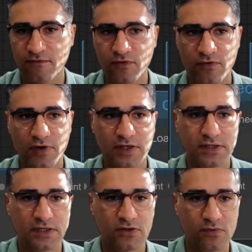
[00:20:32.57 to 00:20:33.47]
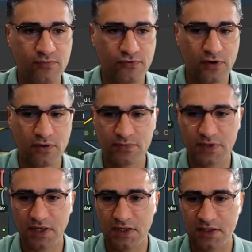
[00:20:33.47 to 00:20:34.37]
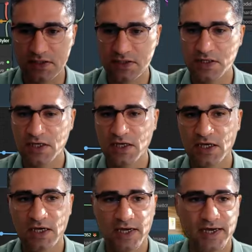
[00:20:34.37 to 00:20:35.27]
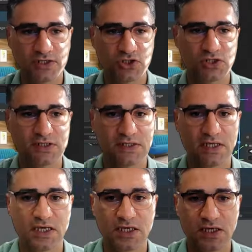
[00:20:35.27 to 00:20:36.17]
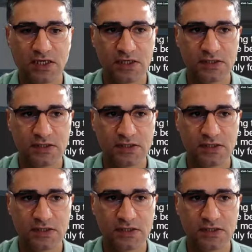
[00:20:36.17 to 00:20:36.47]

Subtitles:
for writing your prompt and adjusting.